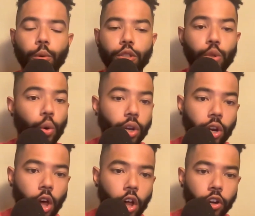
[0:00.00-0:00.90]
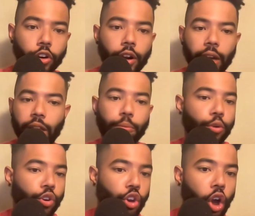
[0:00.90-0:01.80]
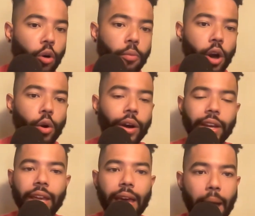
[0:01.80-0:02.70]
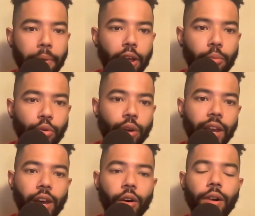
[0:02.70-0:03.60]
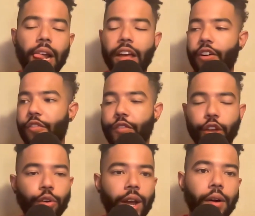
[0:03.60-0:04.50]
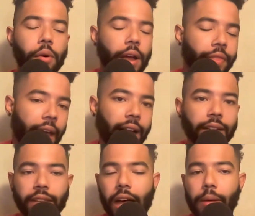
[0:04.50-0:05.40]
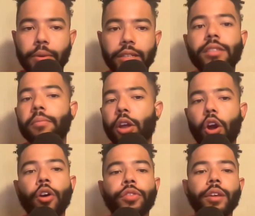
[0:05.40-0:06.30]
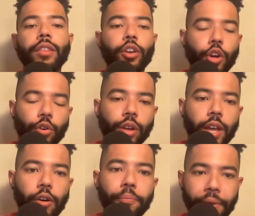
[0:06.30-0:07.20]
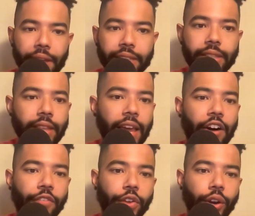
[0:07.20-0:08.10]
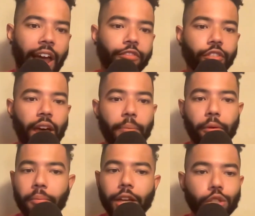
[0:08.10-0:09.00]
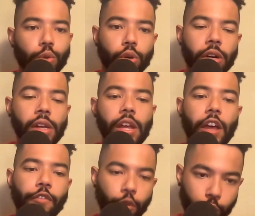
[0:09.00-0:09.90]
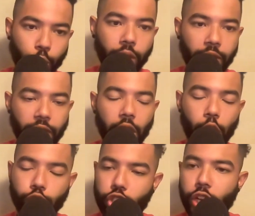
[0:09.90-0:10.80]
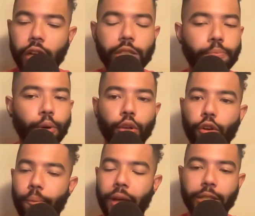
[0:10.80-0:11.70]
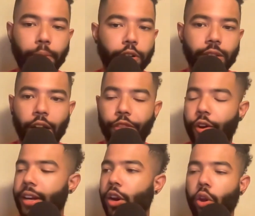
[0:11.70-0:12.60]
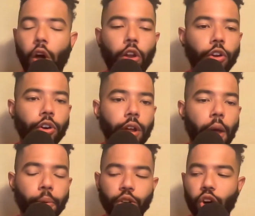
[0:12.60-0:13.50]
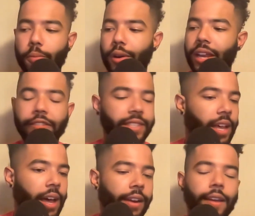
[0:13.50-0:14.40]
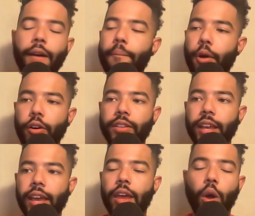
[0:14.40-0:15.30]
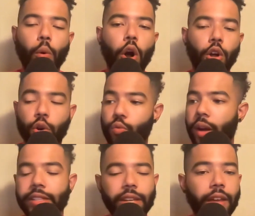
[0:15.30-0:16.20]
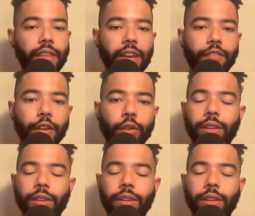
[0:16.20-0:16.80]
Jordan Lawler. I need Perdomo. I need Gabriel Moreno. Figure out the Alec Thomas, the McCarthy, the Gurriel mix in the outfield after that. But make sure if you're Torey Lovello, just put your best players out there. I need Lawler, Perdomo, left side, Marte, Walker, right side of the infield.